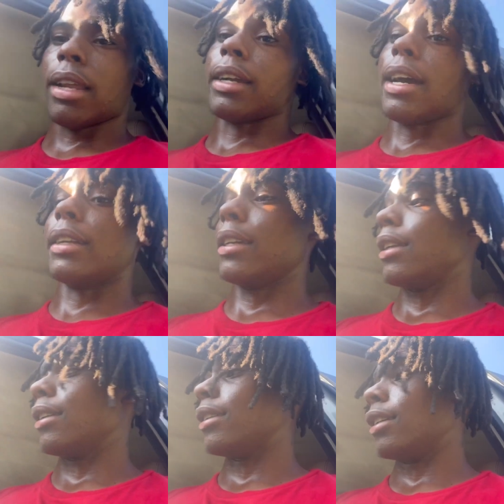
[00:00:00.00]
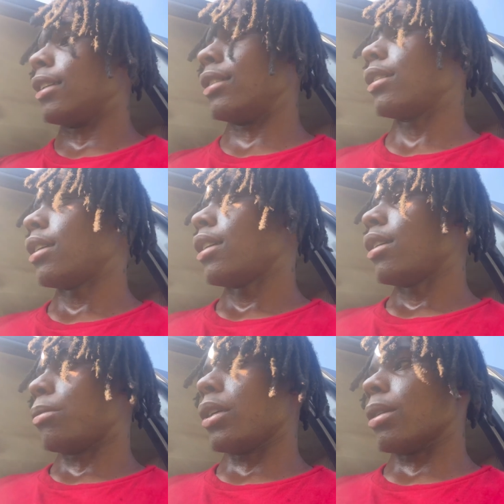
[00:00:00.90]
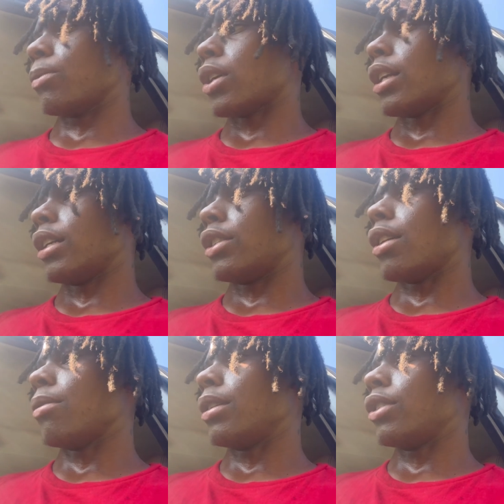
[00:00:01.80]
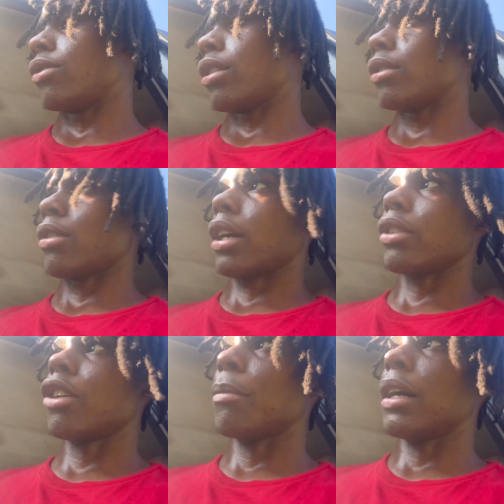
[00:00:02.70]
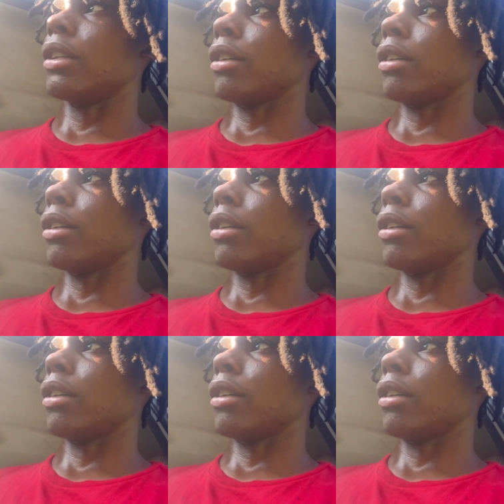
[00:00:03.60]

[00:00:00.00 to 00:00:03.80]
I gotta get it done. Cause I'm trying to tow with this truck so I can tow my other